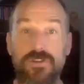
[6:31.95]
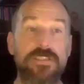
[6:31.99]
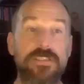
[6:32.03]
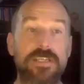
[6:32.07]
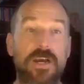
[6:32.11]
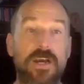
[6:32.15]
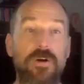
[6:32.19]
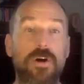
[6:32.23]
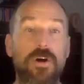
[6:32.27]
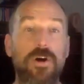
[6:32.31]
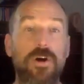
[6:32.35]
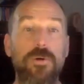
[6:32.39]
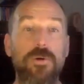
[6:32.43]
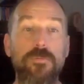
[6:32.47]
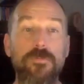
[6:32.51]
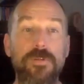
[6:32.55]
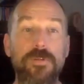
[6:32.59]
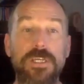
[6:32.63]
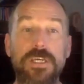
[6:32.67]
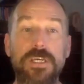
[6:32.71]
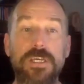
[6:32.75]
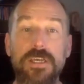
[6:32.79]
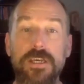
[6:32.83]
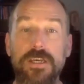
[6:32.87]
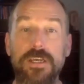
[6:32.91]
Now,
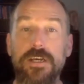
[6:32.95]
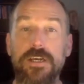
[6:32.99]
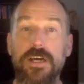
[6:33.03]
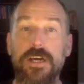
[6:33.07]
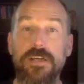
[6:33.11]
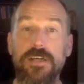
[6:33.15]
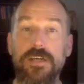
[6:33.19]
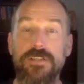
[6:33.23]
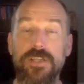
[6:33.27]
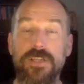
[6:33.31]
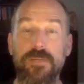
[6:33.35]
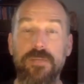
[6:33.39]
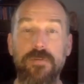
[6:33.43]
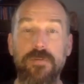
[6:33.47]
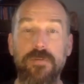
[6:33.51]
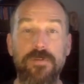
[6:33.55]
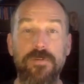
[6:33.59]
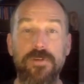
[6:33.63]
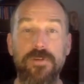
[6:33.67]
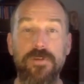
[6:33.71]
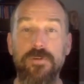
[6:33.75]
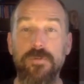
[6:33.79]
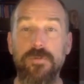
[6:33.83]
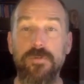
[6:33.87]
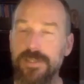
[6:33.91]
hopefully,
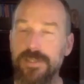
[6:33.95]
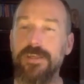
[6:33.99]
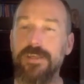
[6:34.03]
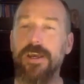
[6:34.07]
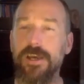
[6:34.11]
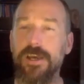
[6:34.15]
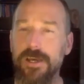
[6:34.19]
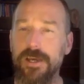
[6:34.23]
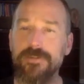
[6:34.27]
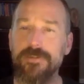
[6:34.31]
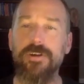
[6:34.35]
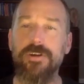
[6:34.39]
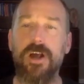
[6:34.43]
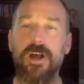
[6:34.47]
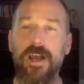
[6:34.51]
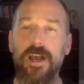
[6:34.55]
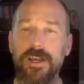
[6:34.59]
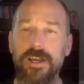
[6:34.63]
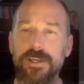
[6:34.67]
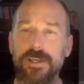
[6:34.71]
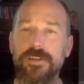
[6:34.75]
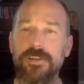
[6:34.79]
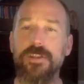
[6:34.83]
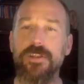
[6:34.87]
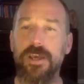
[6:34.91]
some of you will be like,
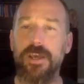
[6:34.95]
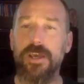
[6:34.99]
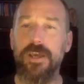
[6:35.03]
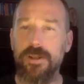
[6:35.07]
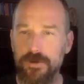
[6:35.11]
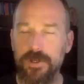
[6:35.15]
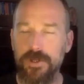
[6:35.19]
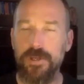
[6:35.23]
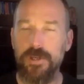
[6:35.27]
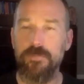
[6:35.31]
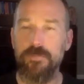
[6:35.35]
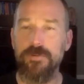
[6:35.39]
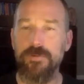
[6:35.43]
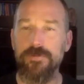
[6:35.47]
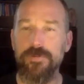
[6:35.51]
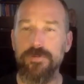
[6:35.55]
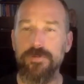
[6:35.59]
yeah, I get that.